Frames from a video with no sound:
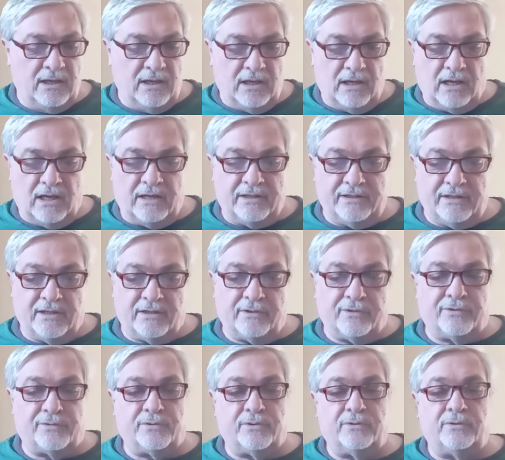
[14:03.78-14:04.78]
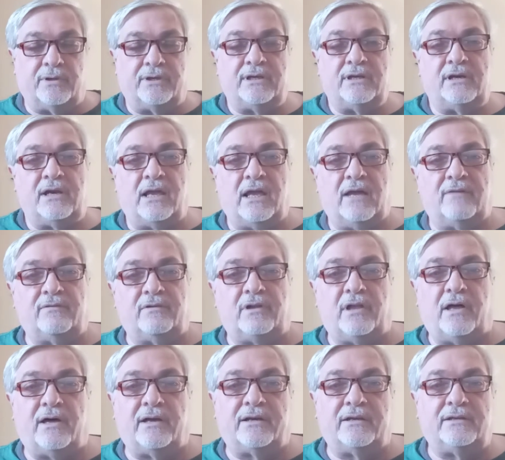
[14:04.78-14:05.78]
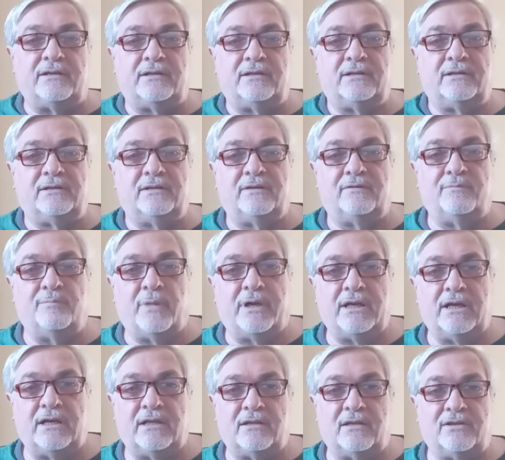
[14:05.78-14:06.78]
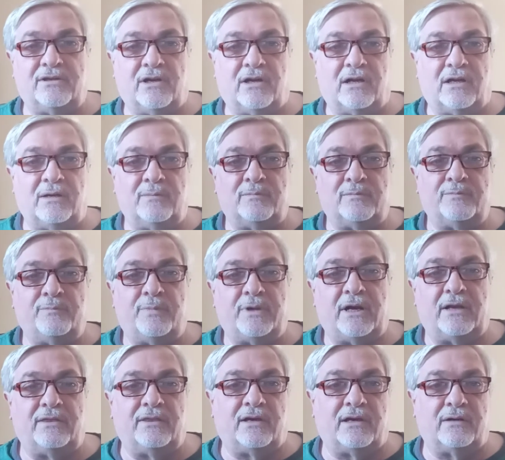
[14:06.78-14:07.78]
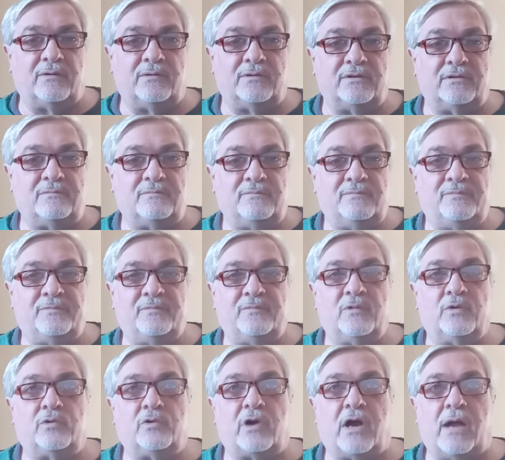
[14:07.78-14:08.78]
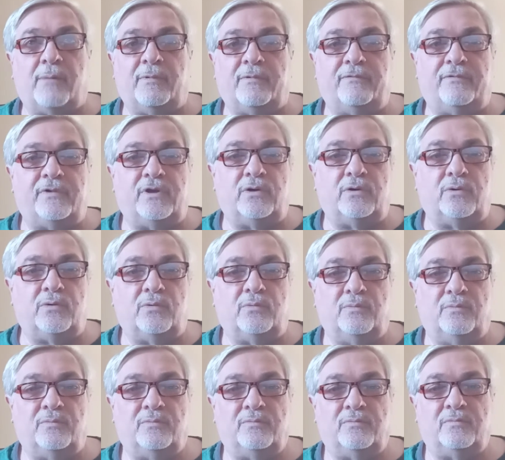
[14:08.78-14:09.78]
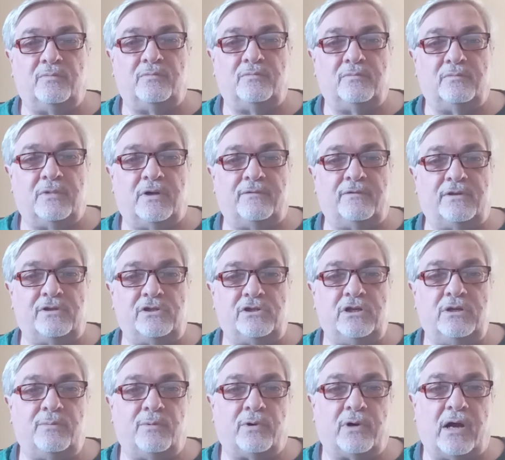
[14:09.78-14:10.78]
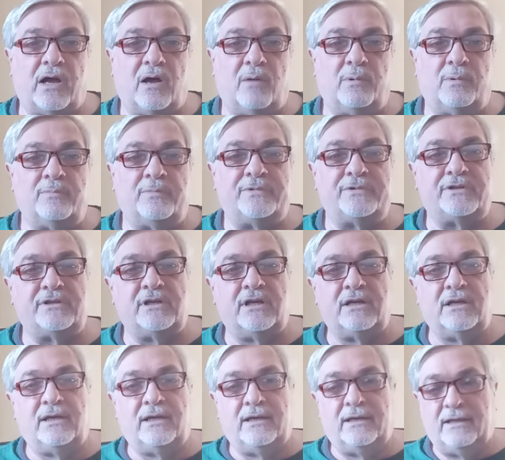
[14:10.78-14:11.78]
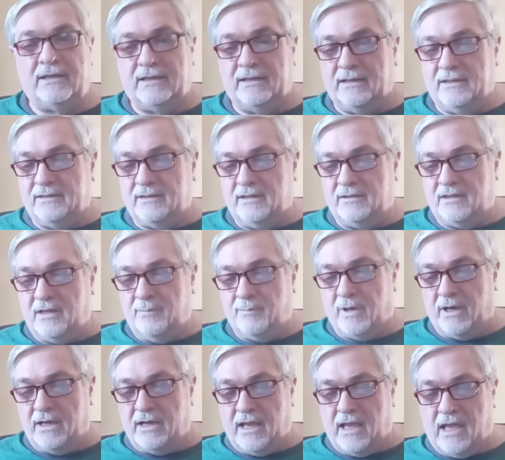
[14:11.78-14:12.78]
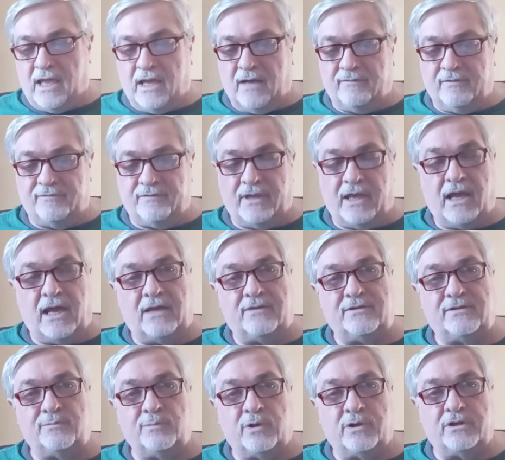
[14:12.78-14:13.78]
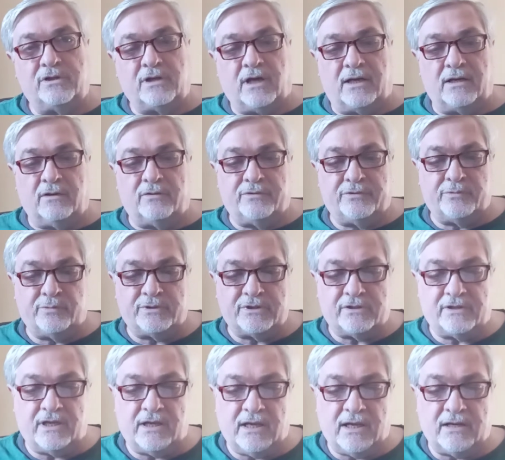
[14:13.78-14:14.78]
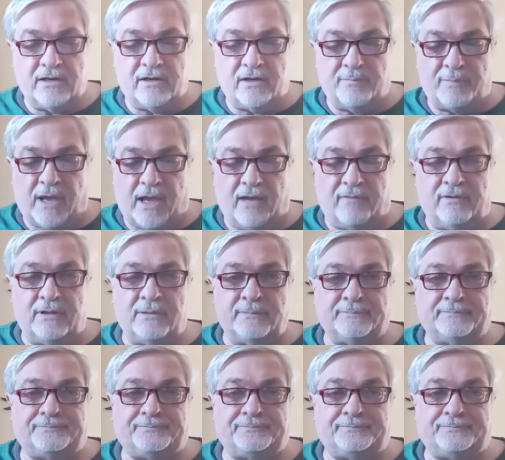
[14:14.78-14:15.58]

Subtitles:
I dug through. I didn't have a lot of money at the time, but I thought I would grab a few of the cheaper albums that they might have if they had some good titles, which they ended up having.